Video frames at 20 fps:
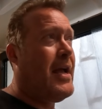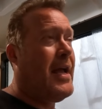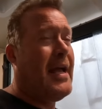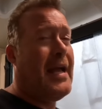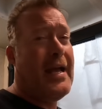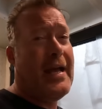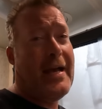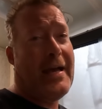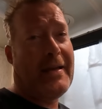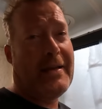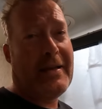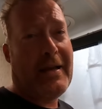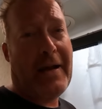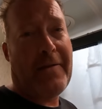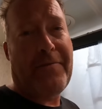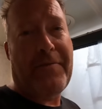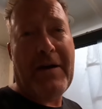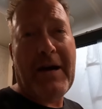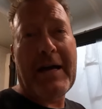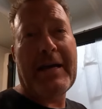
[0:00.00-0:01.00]
And I
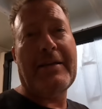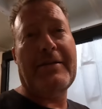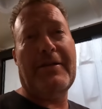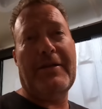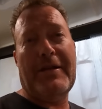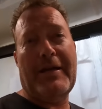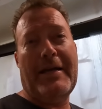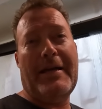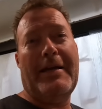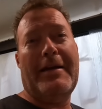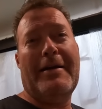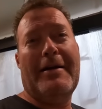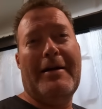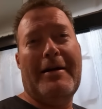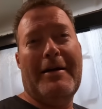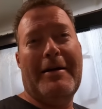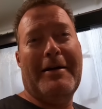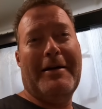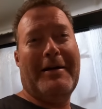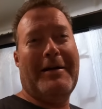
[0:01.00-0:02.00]
finally
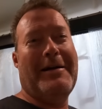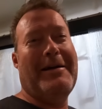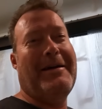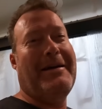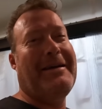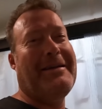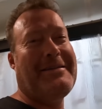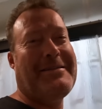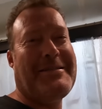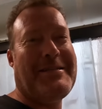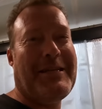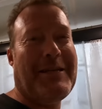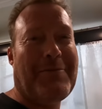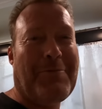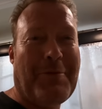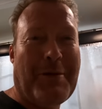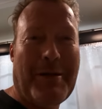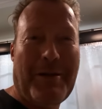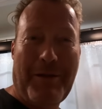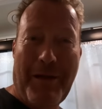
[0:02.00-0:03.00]
did
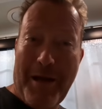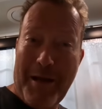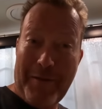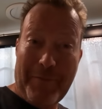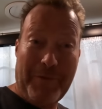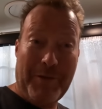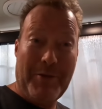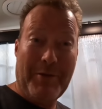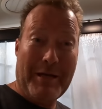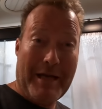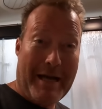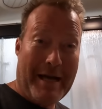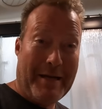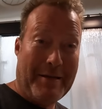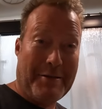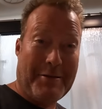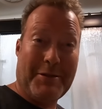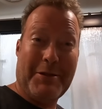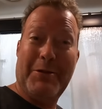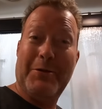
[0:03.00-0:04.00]
what a lot of you
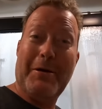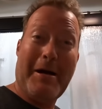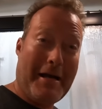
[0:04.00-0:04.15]
guys do.